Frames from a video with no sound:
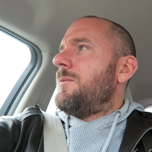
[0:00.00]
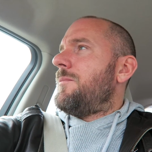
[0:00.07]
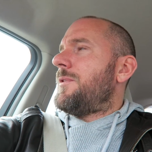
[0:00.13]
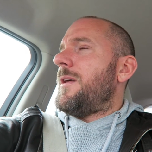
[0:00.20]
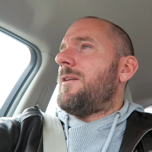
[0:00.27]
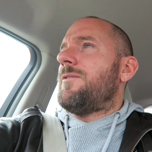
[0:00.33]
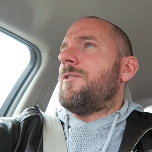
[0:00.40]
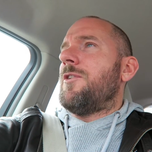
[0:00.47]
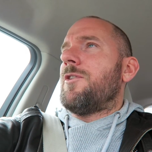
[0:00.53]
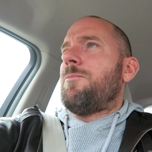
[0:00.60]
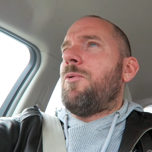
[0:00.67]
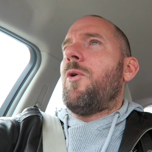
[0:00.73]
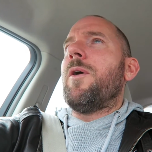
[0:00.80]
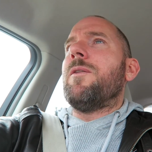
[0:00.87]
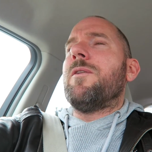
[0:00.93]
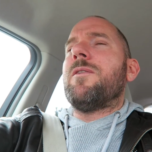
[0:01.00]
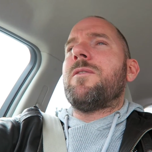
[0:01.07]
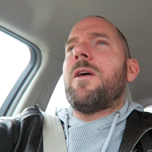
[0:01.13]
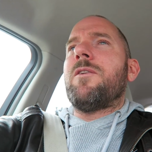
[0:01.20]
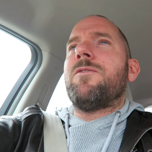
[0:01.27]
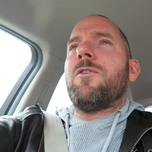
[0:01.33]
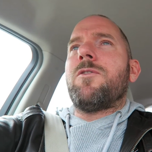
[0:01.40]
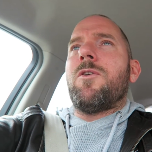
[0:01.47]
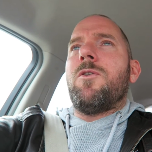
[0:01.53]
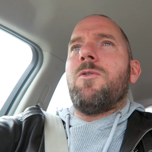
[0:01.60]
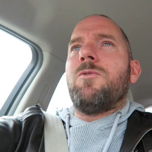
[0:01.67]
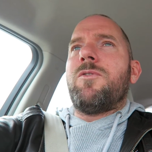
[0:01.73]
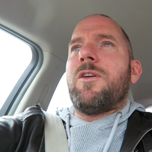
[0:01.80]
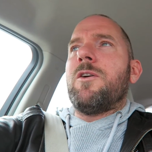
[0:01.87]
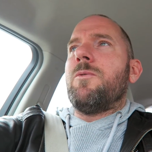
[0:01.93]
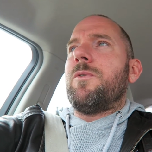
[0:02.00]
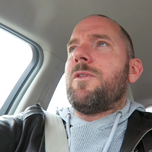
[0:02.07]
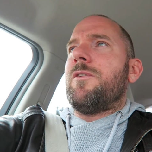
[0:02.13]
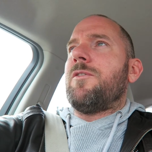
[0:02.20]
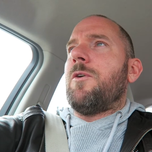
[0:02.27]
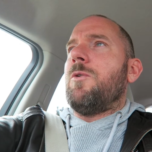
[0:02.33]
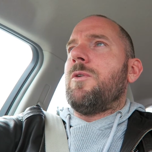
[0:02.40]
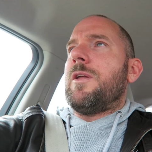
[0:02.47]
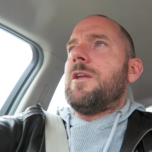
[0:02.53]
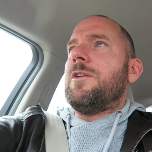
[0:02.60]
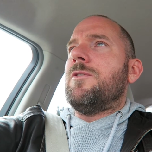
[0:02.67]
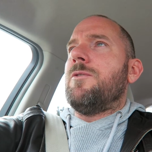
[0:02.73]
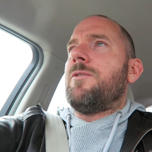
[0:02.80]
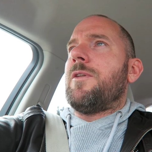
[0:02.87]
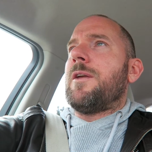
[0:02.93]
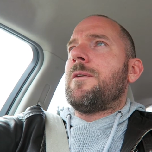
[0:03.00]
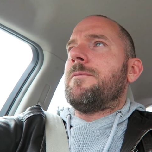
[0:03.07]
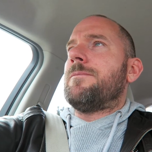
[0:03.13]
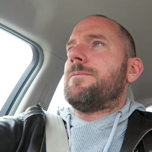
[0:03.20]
But that's not the point. That's not the whole deal with this whole EU thing.